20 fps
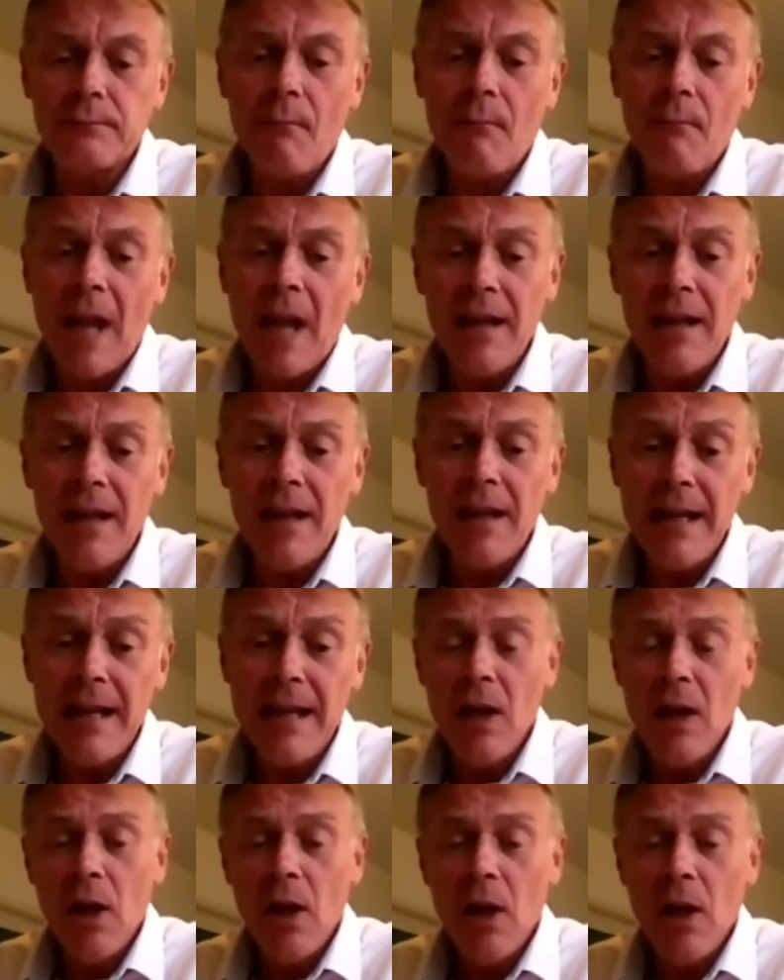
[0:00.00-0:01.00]

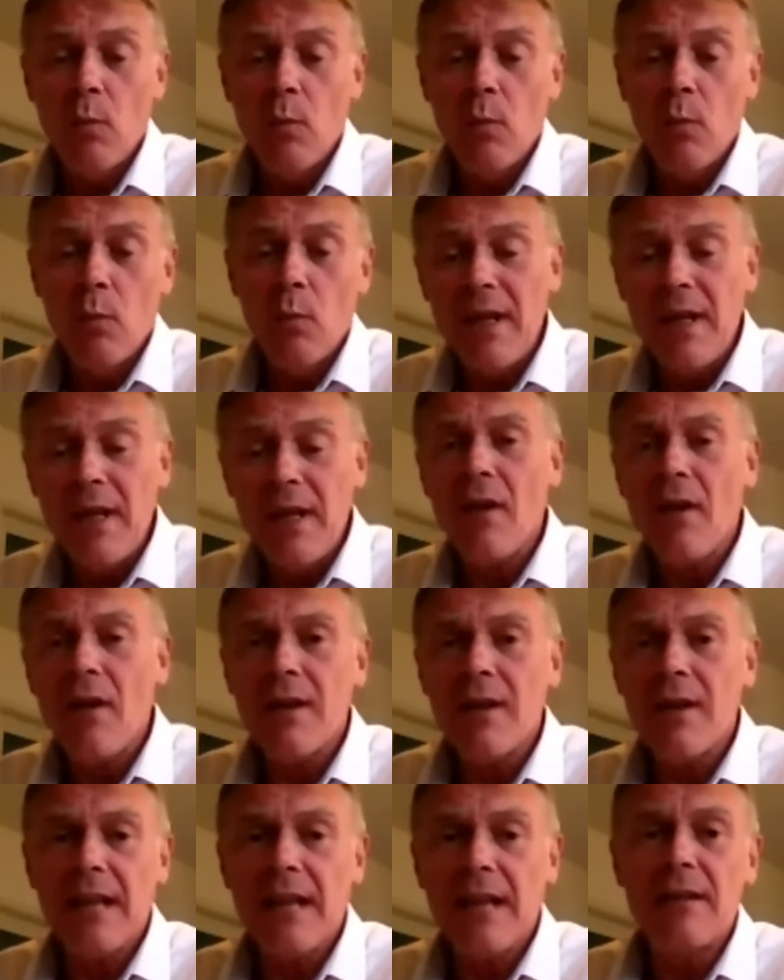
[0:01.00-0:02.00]
And we got
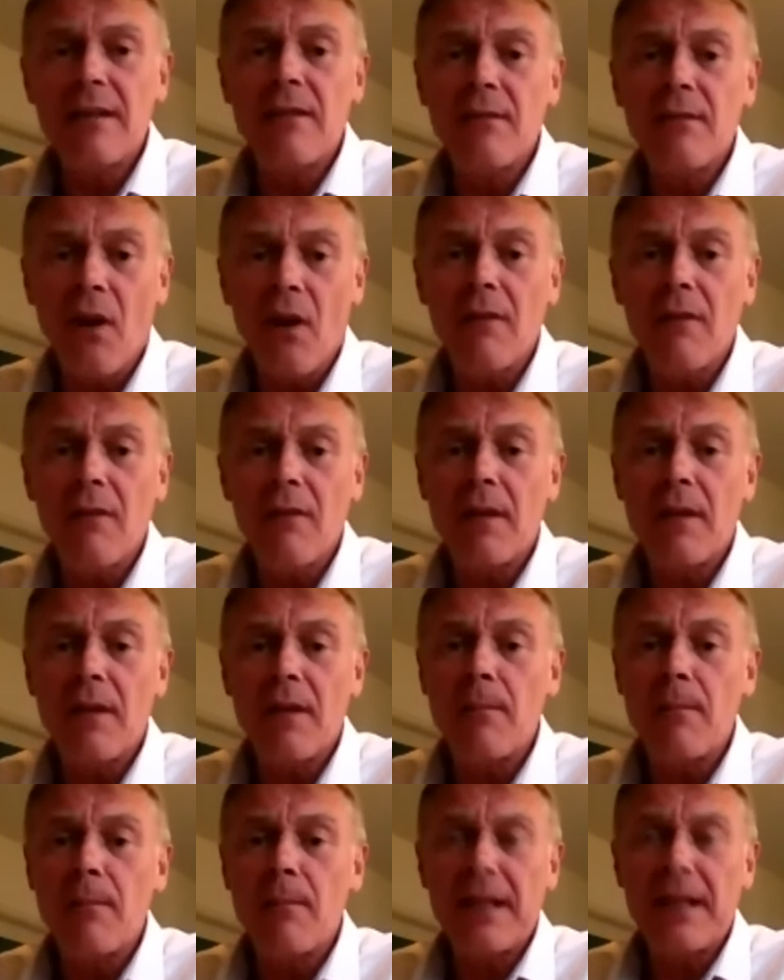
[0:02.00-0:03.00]
ourselves involved in
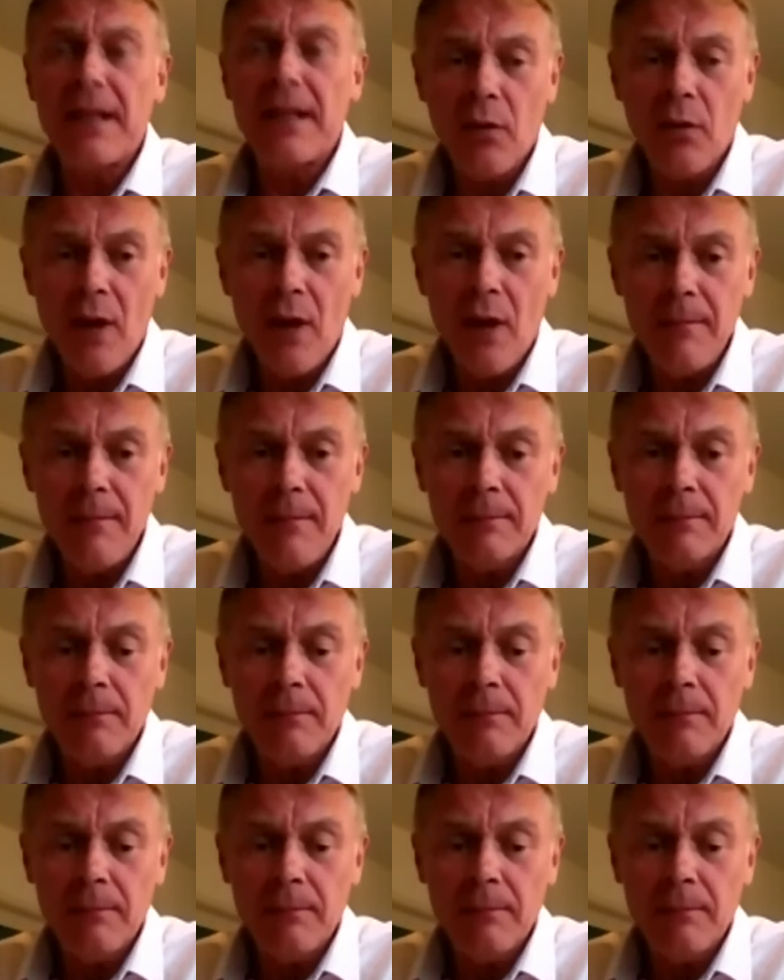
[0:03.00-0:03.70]
petty crime.